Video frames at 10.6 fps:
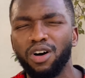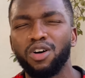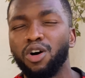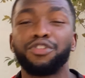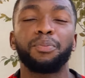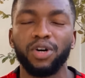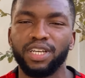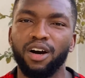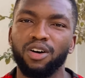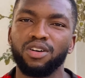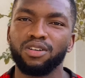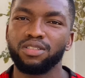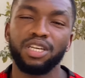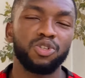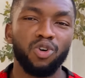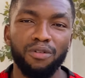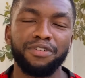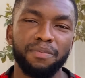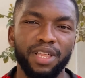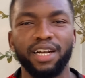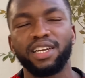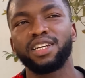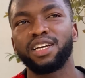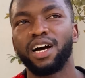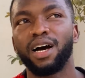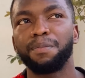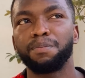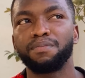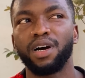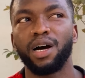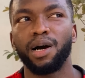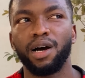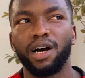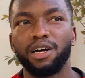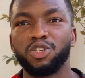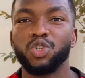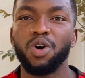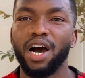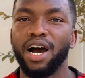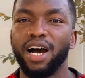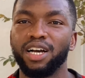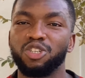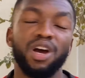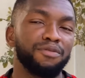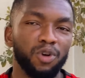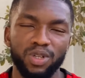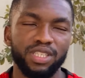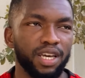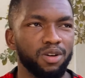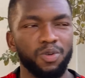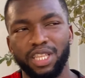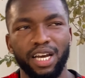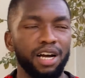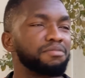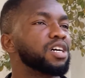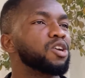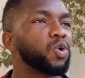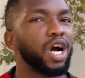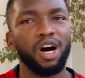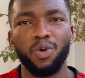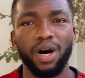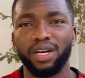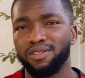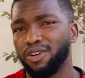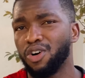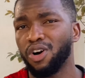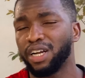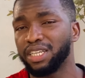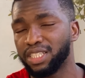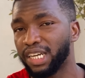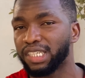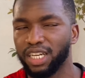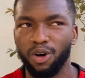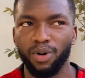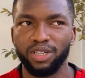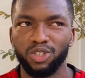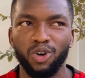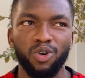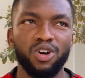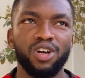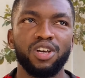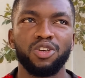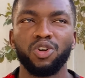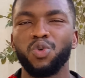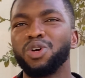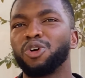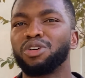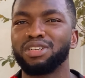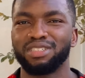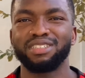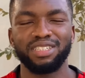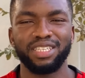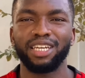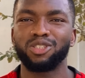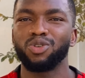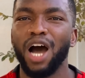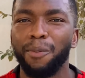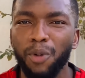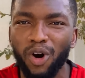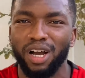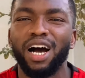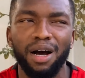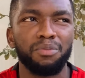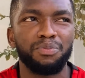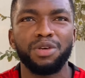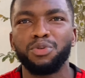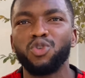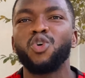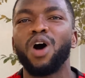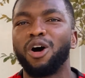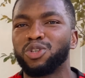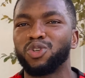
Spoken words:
of your portal, just to confirm that you are a volunteer, whether a local one or an international one. So we don't get to harbor people who are also